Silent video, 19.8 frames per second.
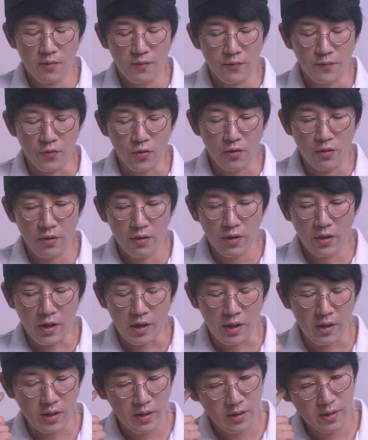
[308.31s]
for
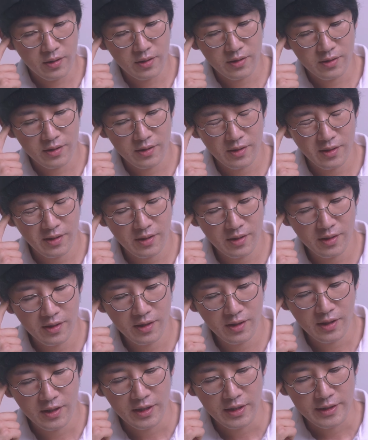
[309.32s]

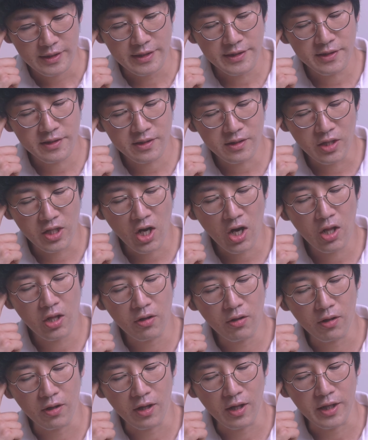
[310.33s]
this is
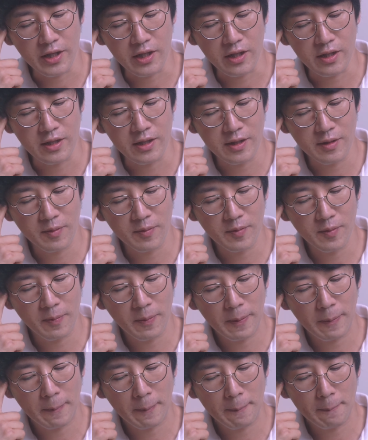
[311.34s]
not like
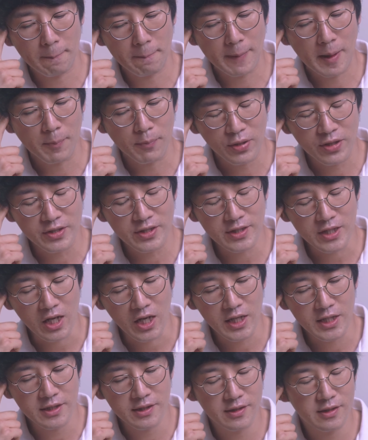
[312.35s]

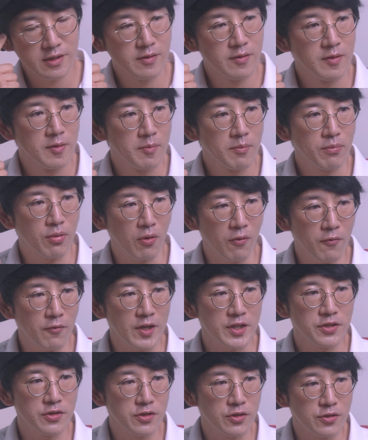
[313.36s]
precise
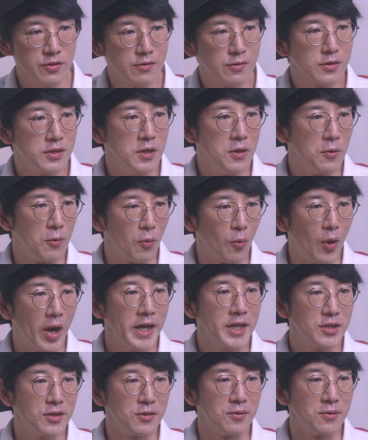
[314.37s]
professional
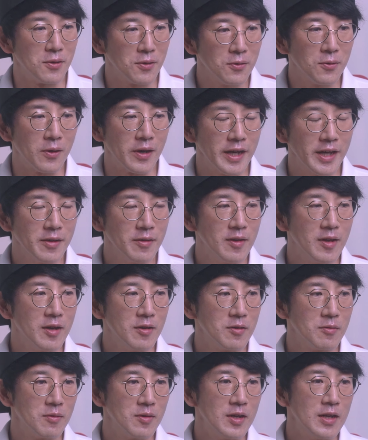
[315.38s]
way to do it.
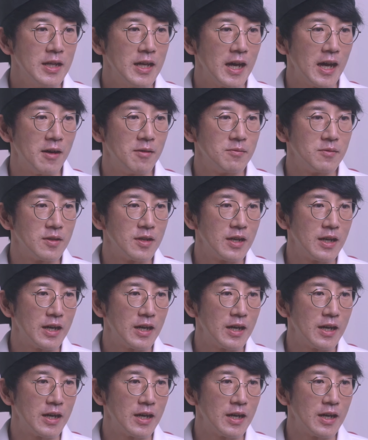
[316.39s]
I